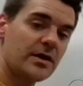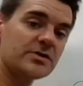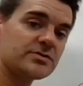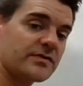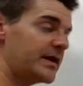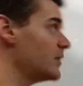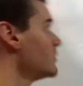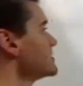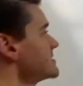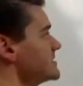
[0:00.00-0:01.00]
So they
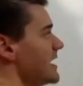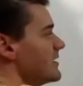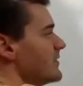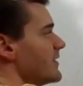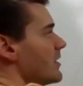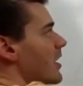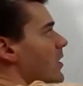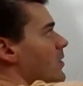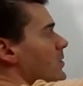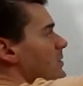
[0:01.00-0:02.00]
will set their
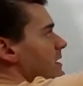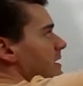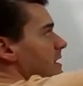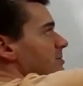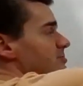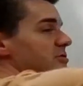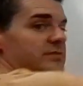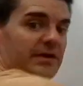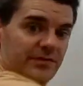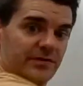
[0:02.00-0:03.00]
own interest
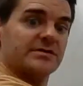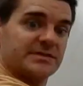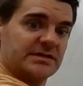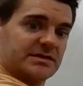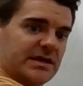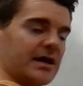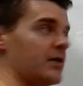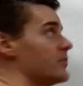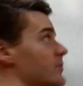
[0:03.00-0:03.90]
rate, their discount